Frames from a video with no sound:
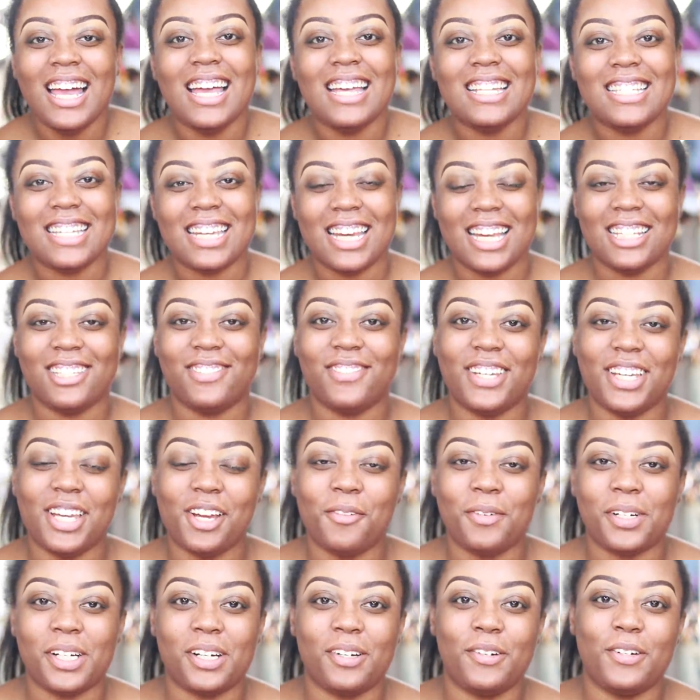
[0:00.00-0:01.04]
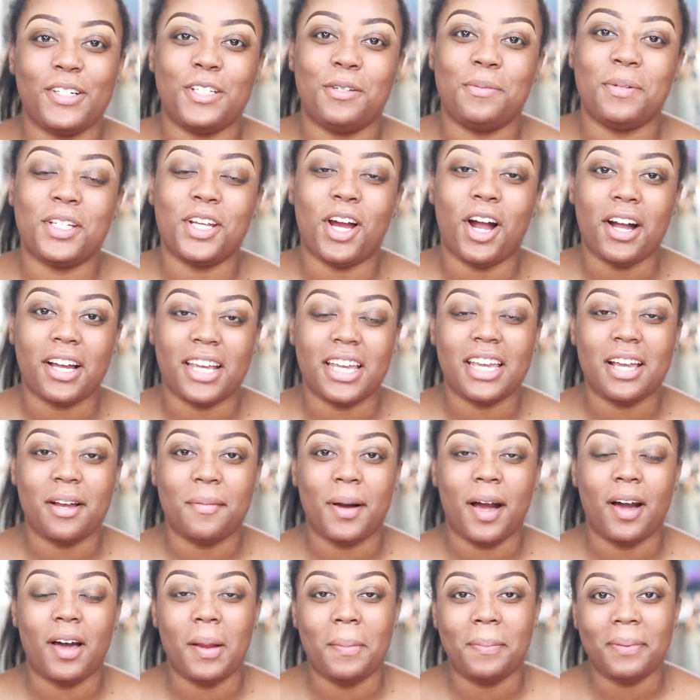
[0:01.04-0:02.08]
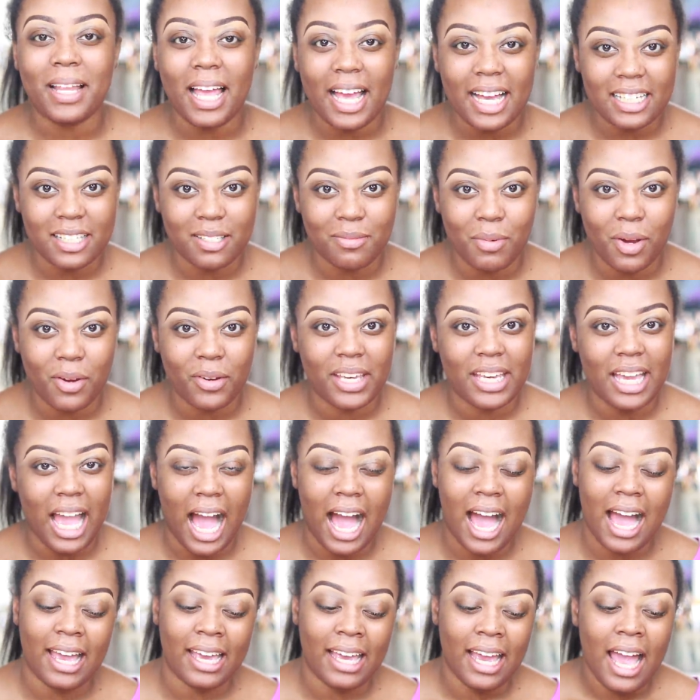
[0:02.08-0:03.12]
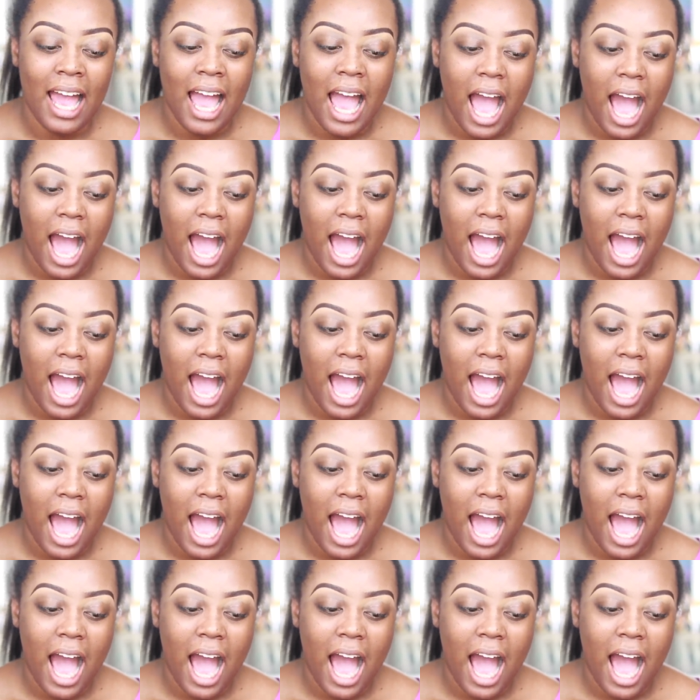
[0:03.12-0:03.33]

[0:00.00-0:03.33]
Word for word: In today's video, we're going to be talking about a black smoky eye,